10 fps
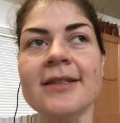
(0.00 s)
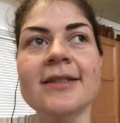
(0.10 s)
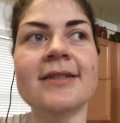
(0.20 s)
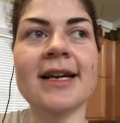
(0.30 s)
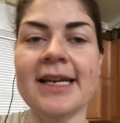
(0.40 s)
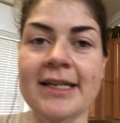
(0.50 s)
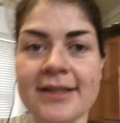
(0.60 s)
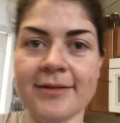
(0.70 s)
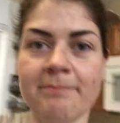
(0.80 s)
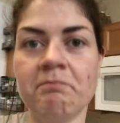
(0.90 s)

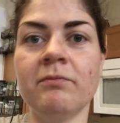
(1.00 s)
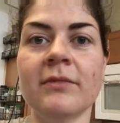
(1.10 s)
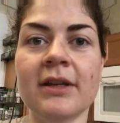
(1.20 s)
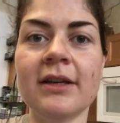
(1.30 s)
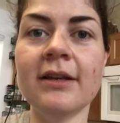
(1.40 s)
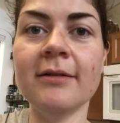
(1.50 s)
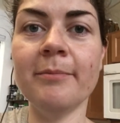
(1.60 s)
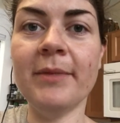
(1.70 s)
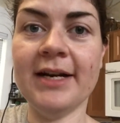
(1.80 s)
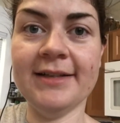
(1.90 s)
Second
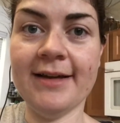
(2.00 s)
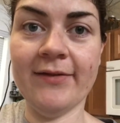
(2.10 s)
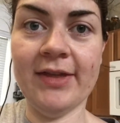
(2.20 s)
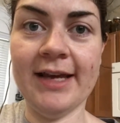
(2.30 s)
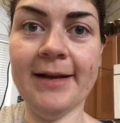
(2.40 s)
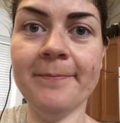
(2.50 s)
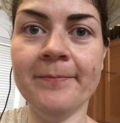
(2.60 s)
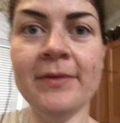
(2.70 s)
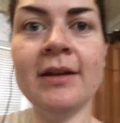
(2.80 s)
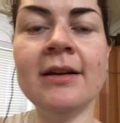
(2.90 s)
money-saving thing,
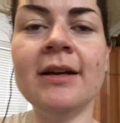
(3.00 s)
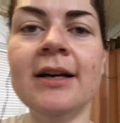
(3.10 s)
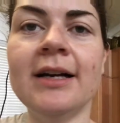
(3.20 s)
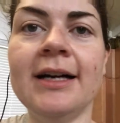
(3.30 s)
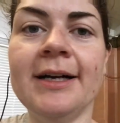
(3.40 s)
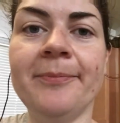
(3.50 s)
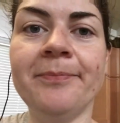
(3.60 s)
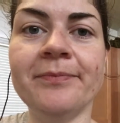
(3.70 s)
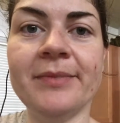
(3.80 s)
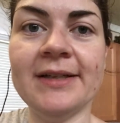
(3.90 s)

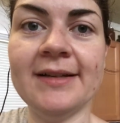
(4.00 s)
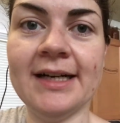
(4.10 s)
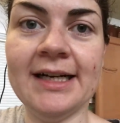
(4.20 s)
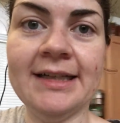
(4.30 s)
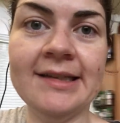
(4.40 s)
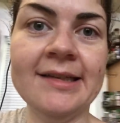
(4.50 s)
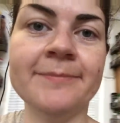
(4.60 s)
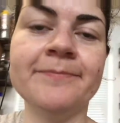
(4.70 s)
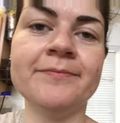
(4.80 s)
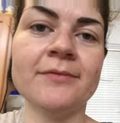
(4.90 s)
besides
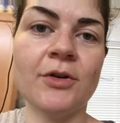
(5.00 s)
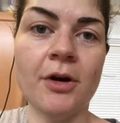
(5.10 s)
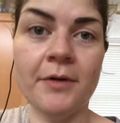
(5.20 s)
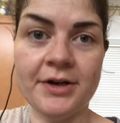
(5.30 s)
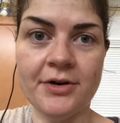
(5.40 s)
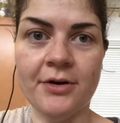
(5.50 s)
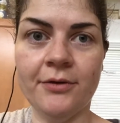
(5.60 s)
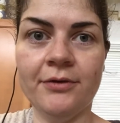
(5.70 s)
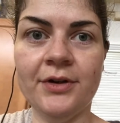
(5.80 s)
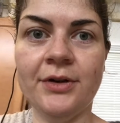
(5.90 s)
growing your own
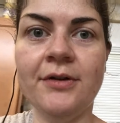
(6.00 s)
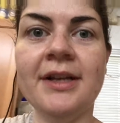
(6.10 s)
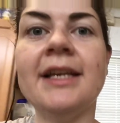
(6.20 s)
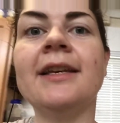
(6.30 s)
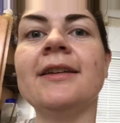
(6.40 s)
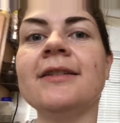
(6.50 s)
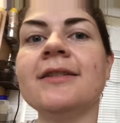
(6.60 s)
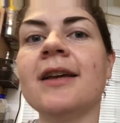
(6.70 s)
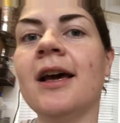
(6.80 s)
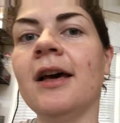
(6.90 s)
food,
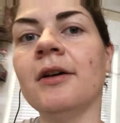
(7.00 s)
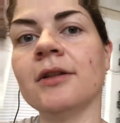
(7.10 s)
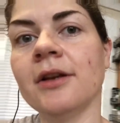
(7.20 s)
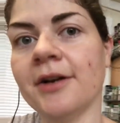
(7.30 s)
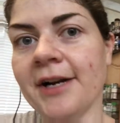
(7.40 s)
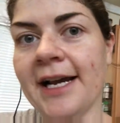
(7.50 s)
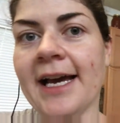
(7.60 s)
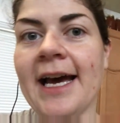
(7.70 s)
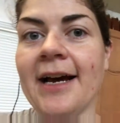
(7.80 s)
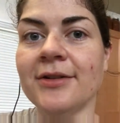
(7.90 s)
is learning
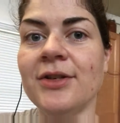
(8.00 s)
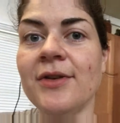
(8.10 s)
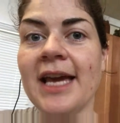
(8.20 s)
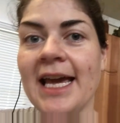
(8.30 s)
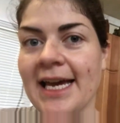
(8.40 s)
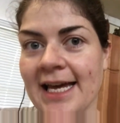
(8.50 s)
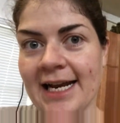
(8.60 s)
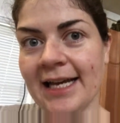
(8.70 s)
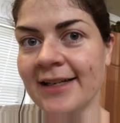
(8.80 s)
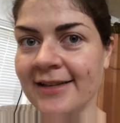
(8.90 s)
how to can.